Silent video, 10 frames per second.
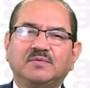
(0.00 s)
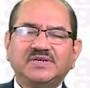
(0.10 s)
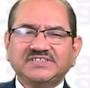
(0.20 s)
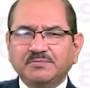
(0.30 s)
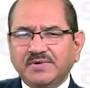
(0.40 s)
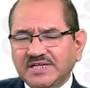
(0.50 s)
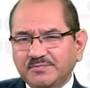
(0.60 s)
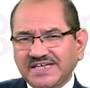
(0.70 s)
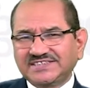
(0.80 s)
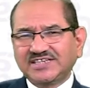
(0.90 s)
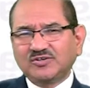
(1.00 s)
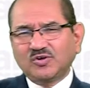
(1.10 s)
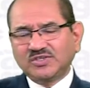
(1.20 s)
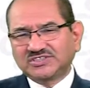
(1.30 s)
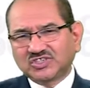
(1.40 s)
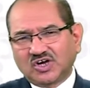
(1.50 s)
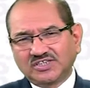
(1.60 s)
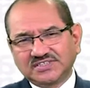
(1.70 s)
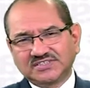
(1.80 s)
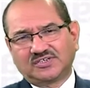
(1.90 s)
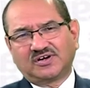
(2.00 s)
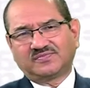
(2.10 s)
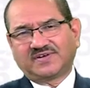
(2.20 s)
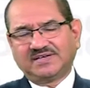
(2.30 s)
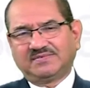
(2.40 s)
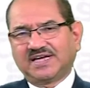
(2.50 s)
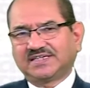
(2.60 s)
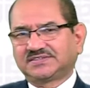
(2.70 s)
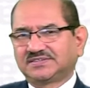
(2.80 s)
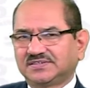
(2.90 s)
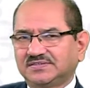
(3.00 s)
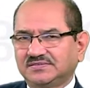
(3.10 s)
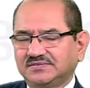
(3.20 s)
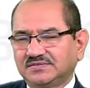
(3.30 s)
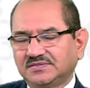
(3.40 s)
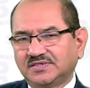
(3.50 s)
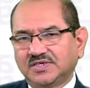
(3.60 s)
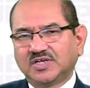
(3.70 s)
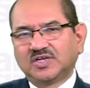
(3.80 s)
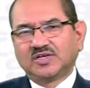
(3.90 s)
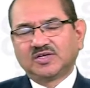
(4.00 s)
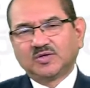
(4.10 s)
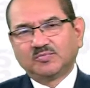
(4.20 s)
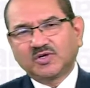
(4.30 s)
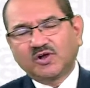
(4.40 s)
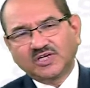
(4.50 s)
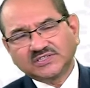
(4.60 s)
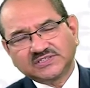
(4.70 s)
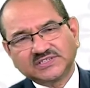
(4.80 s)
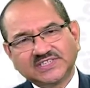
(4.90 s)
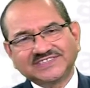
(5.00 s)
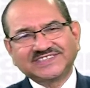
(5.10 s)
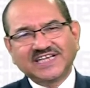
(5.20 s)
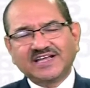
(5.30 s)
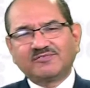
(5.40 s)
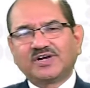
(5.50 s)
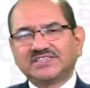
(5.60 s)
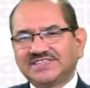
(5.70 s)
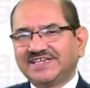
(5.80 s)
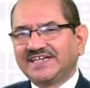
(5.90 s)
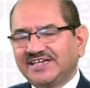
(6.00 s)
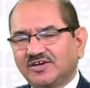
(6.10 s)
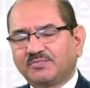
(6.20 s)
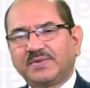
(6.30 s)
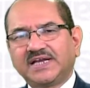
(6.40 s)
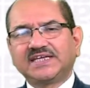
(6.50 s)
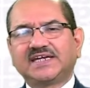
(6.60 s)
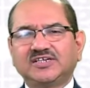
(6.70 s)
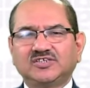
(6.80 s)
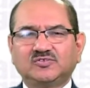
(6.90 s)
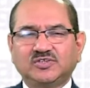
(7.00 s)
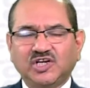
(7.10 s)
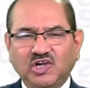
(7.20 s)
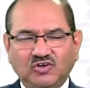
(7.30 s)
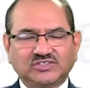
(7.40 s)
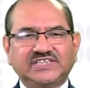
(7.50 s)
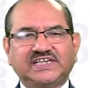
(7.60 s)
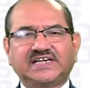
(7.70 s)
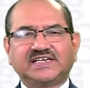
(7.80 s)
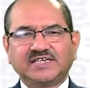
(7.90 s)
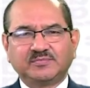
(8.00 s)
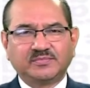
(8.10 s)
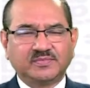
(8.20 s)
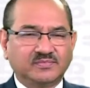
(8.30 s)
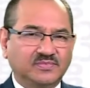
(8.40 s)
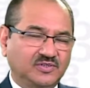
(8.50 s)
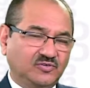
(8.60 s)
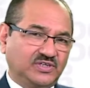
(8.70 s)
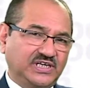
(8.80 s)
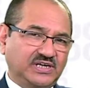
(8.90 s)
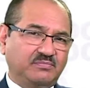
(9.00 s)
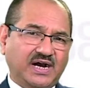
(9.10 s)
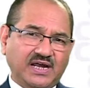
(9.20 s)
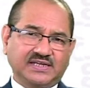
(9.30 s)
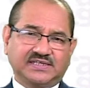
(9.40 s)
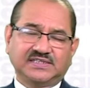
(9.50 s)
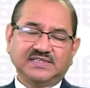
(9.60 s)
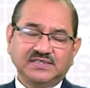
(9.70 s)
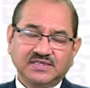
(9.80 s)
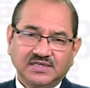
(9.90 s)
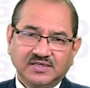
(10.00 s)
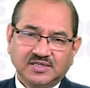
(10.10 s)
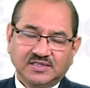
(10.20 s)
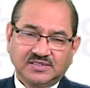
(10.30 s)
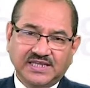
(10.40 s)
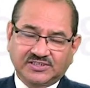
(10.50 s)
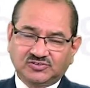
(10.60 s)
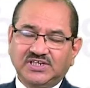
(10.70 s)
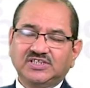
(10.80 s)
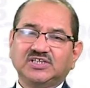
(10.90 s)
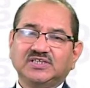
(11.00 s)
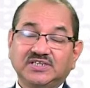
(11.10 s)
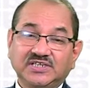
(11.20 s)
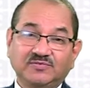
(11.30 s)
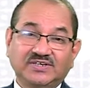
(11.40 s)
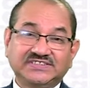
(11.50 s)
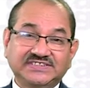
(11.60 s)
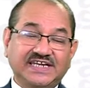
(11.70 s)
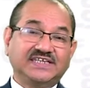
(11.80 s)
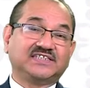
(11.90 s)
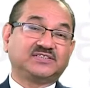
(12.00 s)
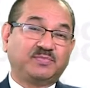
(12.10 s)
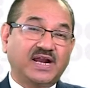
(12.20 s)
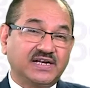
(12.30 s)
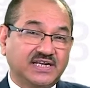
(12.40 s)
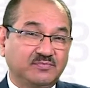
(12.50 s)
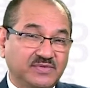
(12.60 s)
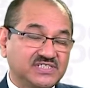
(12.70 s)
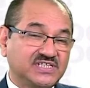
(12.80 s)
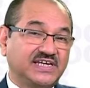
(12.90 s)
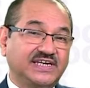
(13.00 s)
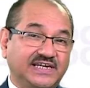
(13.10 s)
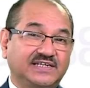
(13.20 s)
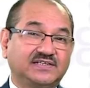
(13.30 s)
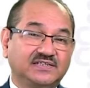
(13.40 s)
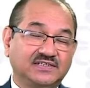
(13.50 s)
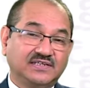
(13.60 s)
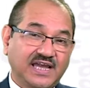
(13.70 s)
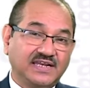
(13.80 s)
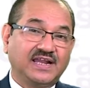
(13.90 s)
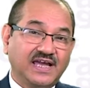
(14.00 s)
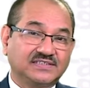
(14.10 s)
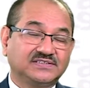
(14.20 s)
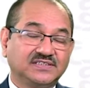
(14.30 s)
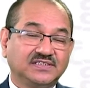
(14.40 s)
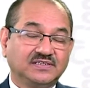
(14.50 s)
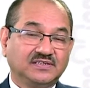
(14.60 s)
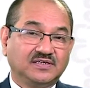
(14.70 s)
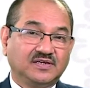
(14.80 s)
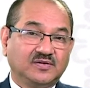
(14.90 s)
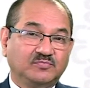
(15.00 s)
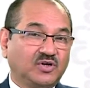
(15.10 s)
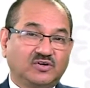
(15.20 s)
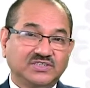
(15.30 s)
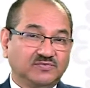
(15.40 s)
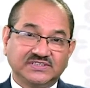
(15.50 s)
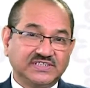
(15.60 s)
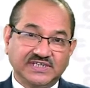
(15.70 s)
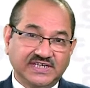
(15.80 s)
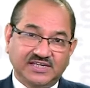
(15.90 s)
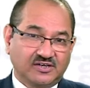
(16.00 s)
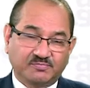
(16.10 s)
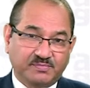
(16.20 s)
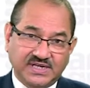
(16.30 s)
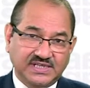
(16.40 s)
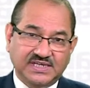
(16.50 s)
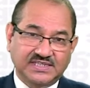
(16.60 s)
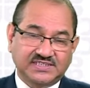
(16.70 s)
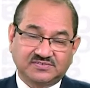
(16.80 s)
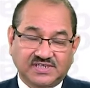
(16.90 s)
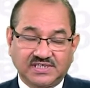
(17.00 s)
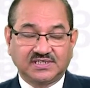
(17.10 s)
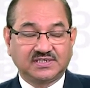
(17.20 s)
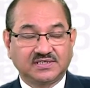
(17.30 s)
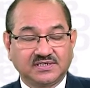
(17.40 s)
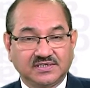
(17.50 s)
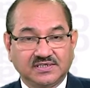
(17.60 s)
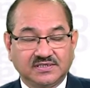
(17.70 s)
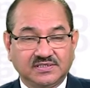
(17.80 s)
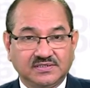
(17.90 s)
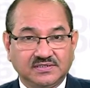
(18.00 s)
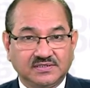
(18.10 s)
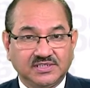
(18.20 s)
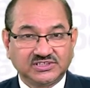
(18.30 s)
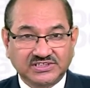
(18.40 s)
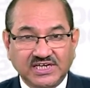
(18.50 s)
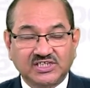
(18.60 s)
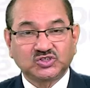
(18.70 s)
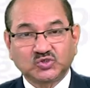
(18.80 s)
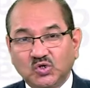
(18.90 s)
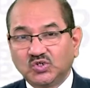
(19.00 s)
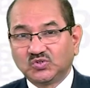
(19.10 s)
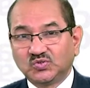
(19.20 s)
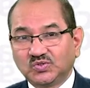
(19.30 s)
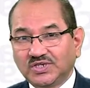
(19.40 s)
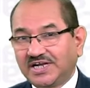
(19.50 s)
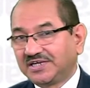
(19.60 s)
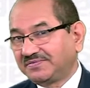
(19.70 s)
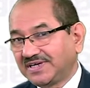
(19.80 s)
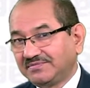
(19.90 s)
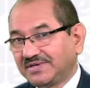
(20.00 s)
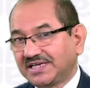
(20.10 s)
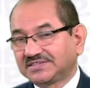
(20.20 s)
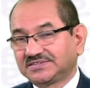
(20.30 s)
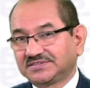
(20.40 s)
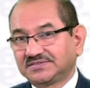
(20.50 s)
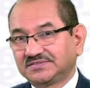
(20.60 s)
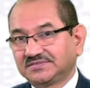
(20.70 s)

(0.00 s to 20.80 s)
But somebody may say, no, its cost is not 5 lakhs. Because the seller was in need of money and you negotiated him, you did a bargaining, he was selling this plant and machinery at 9 lakhs because he was in need of money, and that's why the seller sold you at 5 lakhs.